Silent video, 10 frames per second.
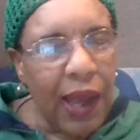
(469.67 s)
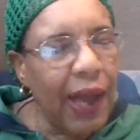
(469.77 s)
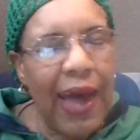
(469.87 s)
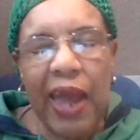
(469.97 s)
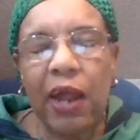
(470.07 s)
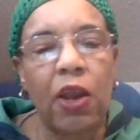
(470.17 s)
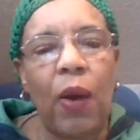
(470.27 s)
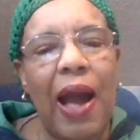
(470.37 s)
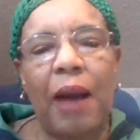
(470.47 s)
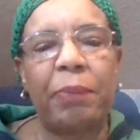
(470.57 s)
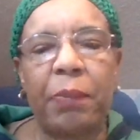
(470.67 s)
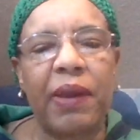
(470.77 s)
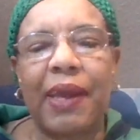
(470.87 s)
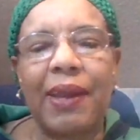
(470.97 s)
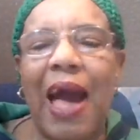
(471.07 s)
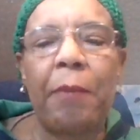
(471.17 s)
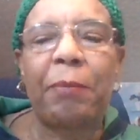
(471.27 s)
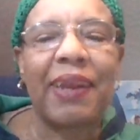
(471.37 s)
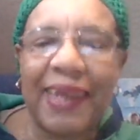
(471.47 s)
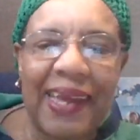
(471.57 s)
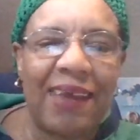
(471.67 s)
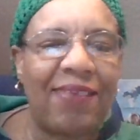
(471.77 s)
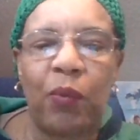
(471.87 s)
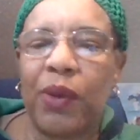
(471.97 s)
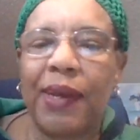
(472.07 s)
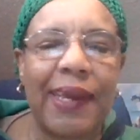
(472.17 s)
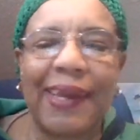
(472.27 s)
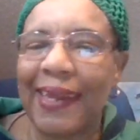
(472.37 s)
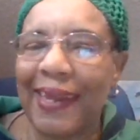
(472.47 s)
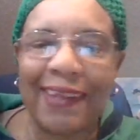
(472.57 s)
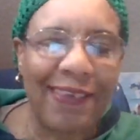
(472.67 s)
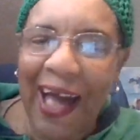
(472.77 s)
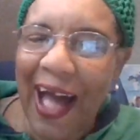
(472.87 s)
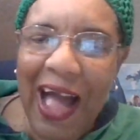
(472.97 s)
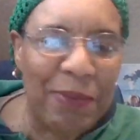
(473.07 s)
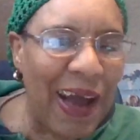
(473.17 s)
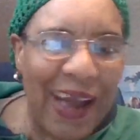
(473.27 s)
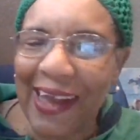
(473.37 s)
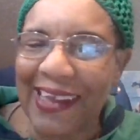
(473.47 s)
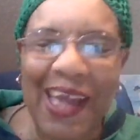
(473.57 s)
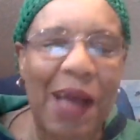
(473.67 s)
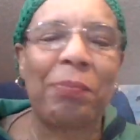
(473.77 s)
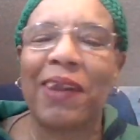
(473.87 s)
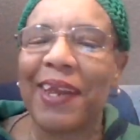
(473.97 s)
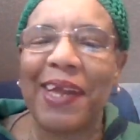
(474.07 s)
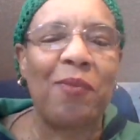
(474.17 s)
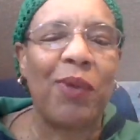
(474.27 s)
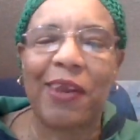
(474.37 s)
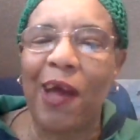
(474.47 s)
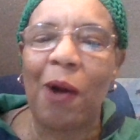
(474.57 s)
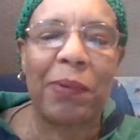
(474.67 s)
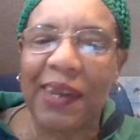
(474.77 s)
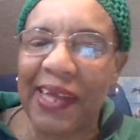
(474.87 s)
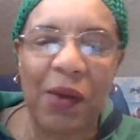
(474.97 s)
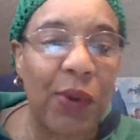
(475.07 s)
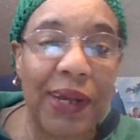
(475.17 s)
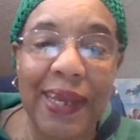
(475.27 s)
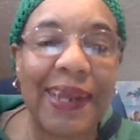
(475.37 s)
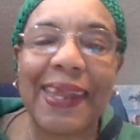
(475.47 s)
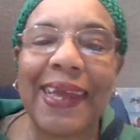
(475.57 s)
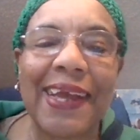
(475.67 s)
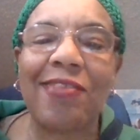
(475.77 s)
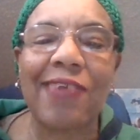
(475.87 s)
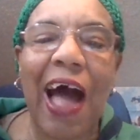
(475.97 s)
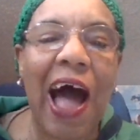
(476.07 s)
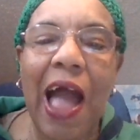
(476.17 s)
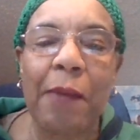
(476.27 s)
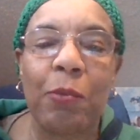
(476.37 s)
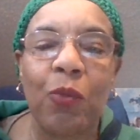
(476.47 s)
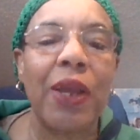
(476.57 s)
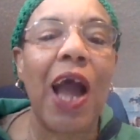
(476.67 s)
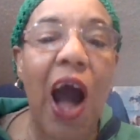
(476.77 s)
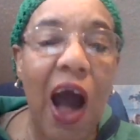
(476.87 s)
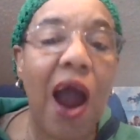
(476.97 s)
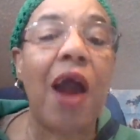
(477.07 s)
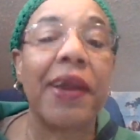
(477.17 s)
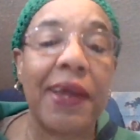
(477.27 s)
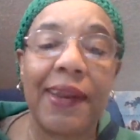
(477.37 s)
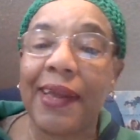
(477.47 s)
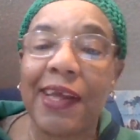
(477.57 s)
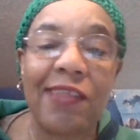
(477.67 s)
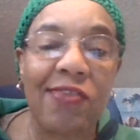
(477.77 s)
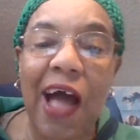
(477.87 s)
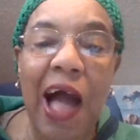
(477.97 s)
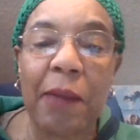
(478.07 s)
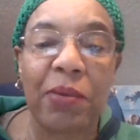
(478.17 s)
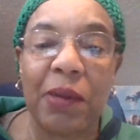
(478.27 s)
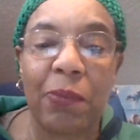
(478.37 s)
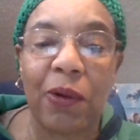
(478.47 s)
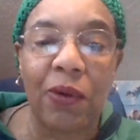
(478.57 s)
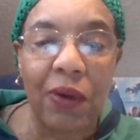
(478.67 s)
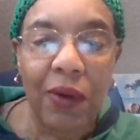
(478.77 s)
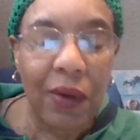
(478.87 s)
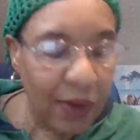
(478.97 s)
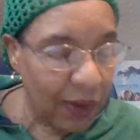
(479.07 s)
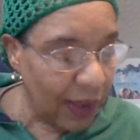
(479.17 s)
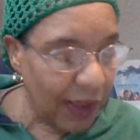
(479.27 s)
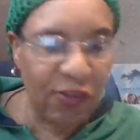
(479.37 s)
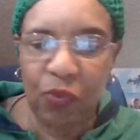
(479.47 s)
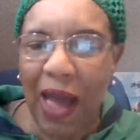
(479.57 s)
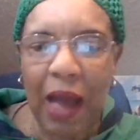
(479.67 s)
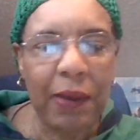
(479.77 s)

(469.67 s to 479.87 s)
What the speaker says: And I don't know how people cannot believe that we are in the end time. I can't believe we don't believe we're in the end time. We are in the end time, people. It's right